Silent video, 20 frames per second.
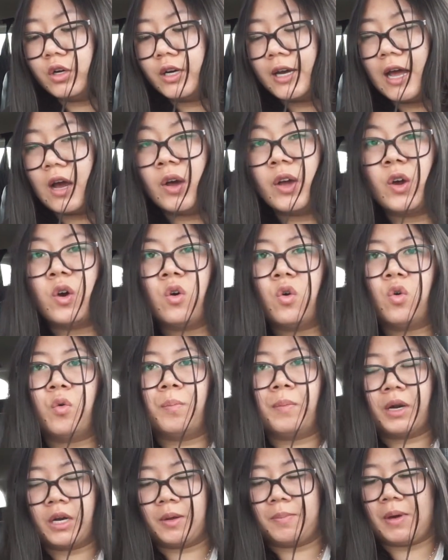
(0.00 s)
And now I owe
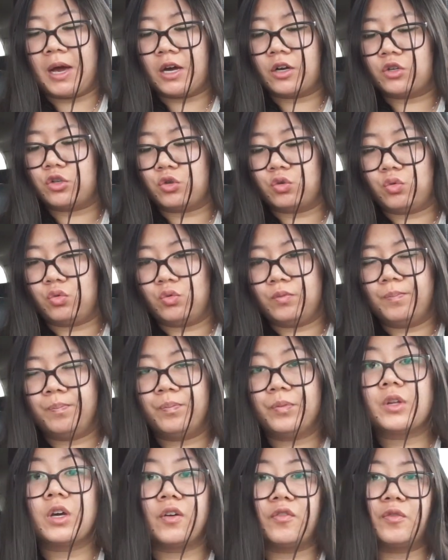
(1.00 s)
money back to
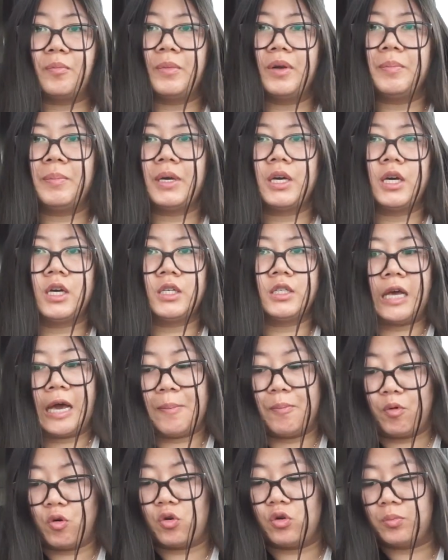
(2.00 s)
the government because I
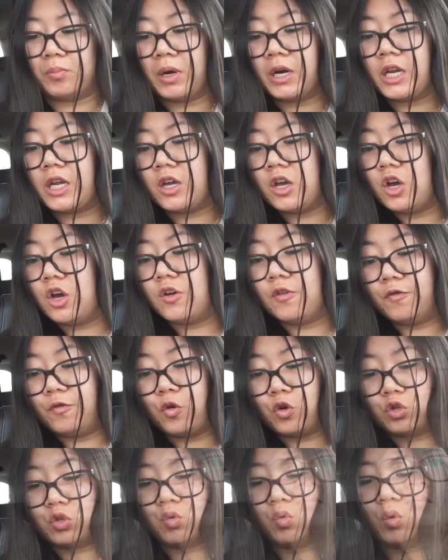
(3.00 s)
borrowed money
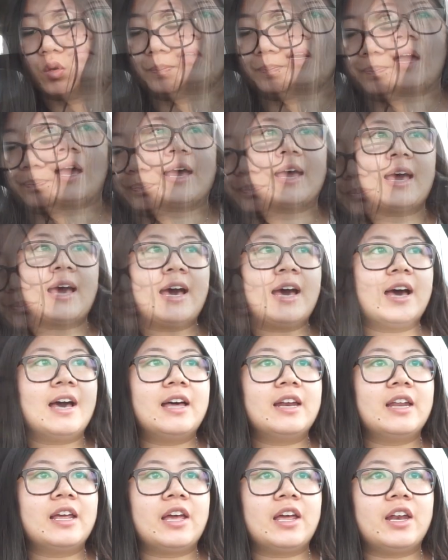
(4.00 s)
for school. I
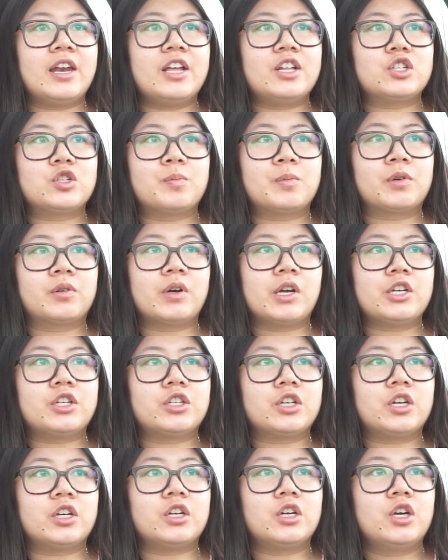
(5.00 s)
had an
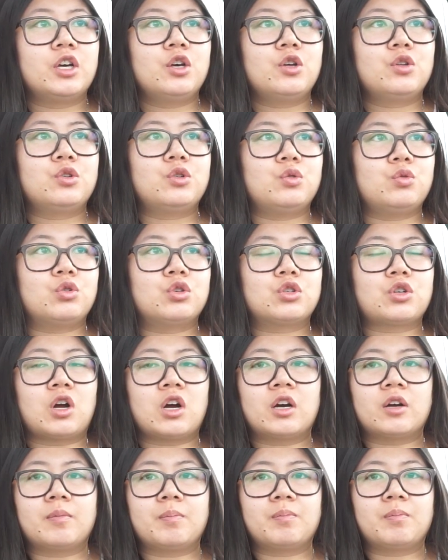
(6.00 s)
inspiration to
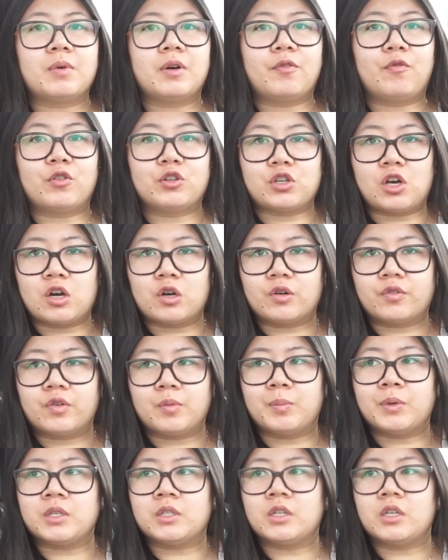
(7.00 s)
start a photography
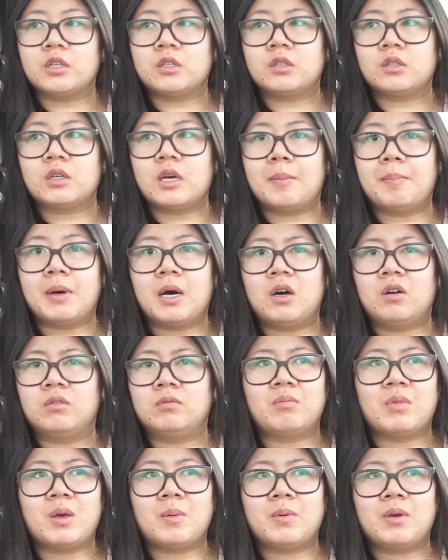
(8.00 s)
business
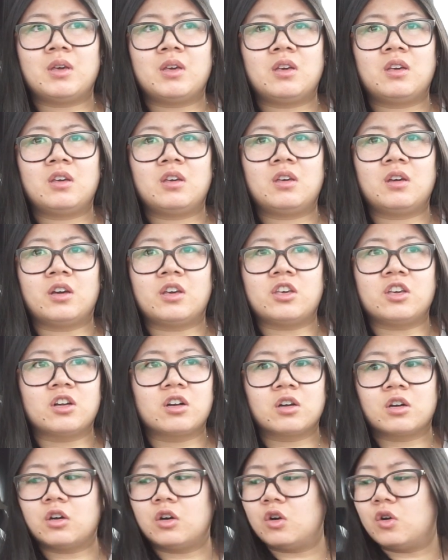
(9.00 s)
about maybe a
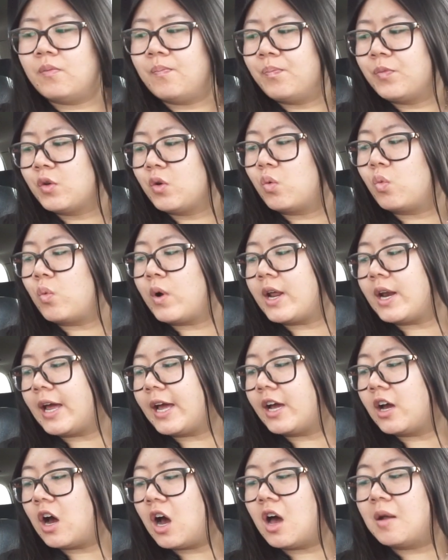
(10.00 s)
year ago when
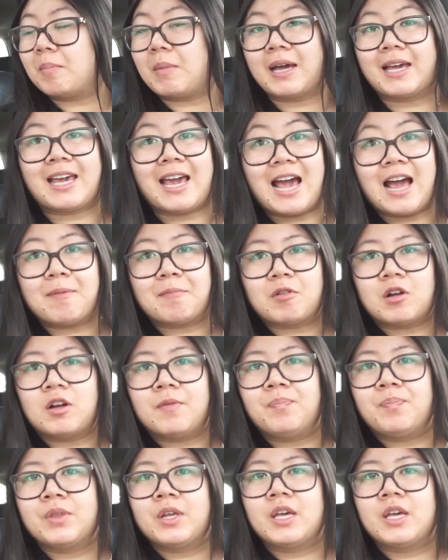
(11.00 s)
I got my camera.